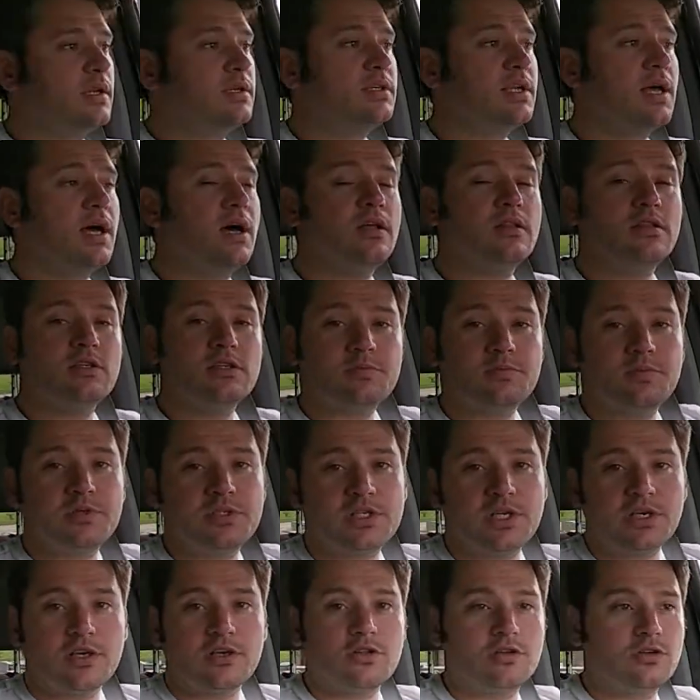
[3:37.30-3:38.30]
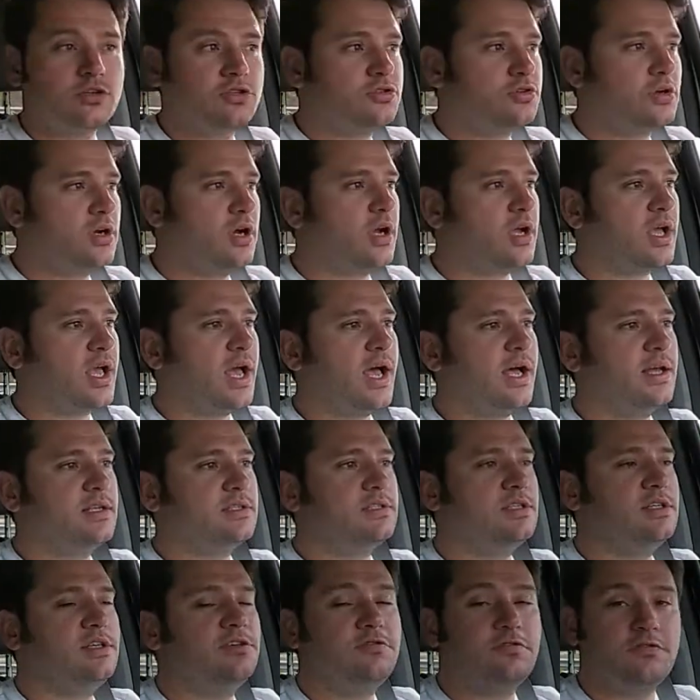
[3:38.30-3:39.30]
Now this particular truck has
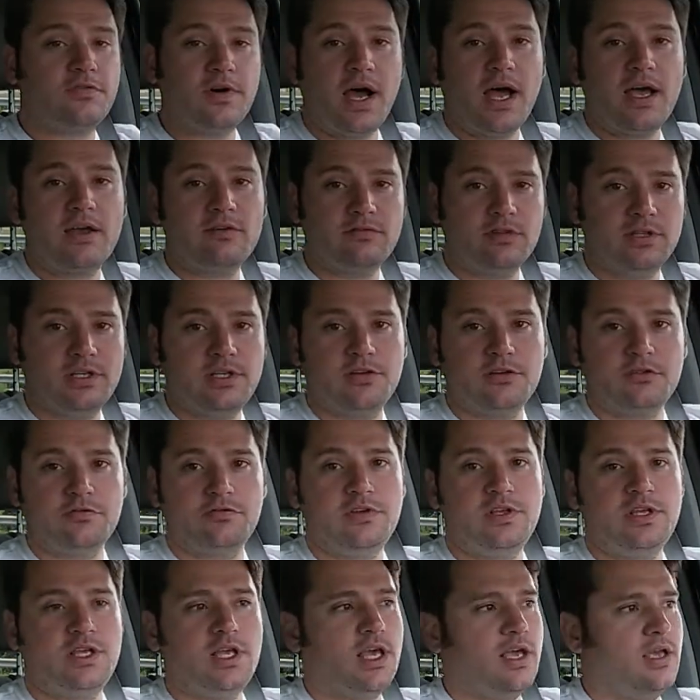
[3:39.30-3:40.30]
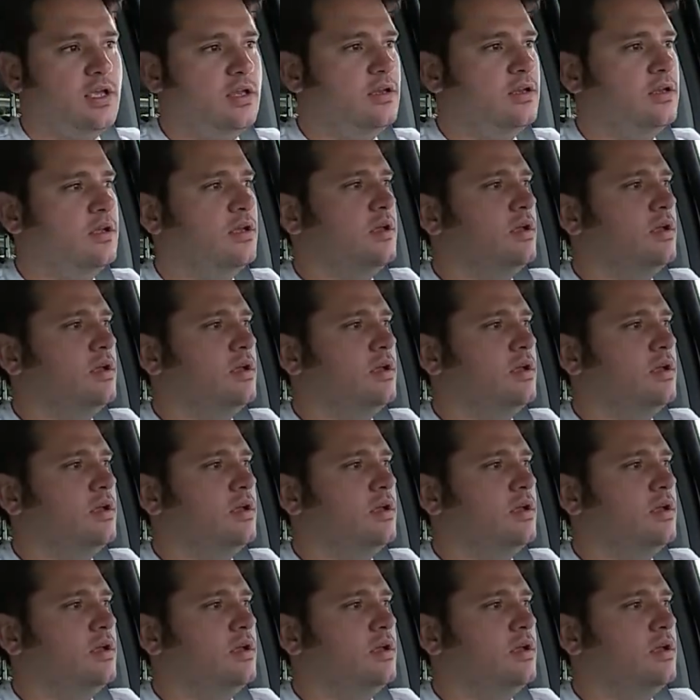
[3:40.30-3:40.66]
the 5-liter V8,